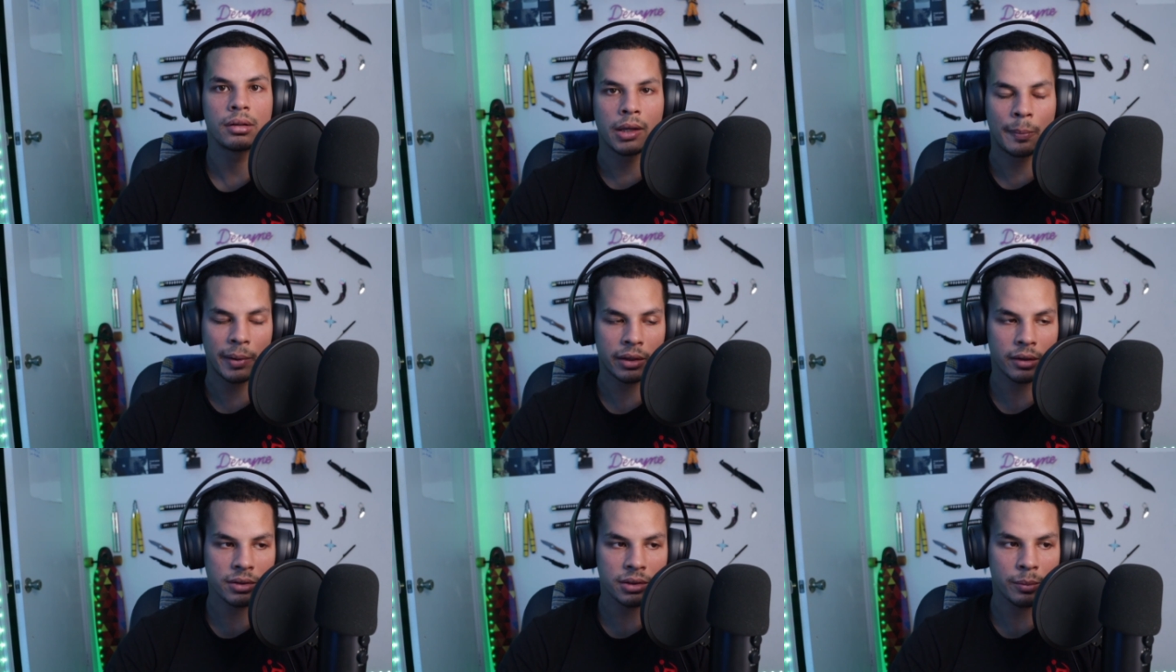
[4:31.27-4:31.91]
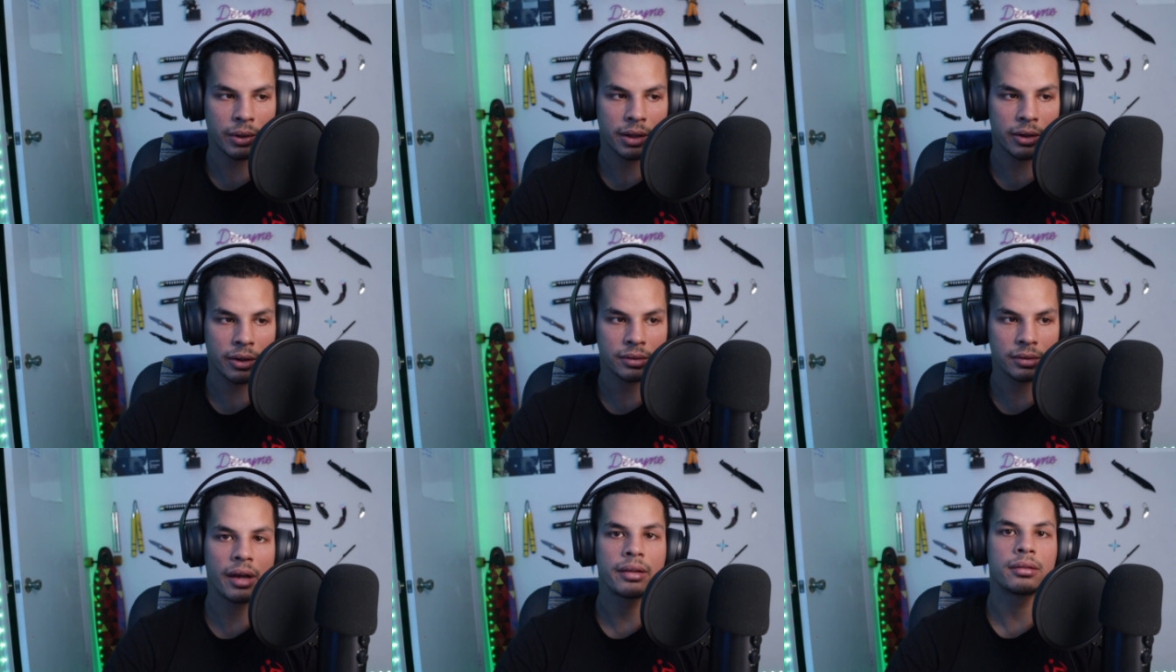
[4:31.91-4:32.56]
depend on someone
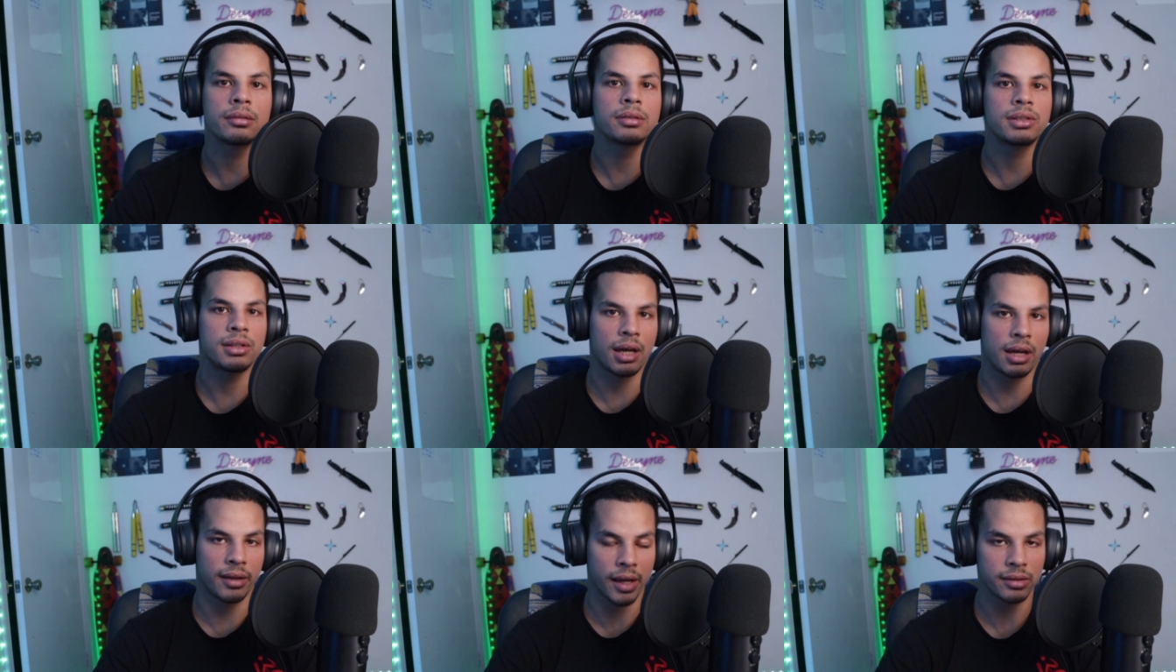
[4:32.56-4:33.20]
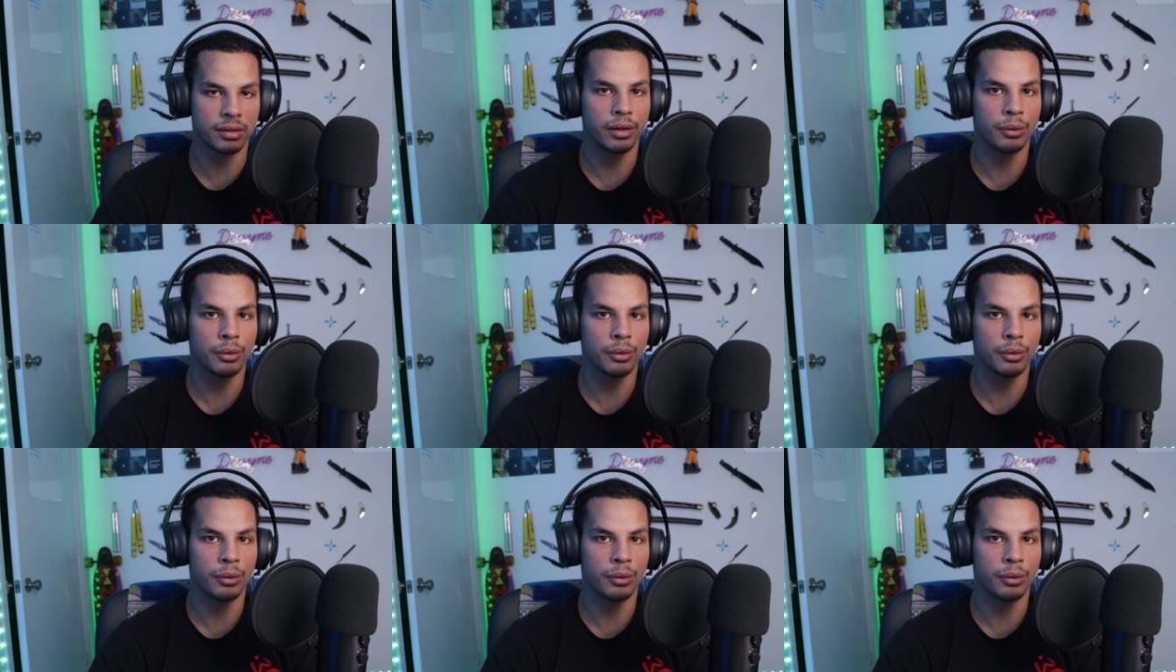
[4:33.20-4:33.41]
else and stand as an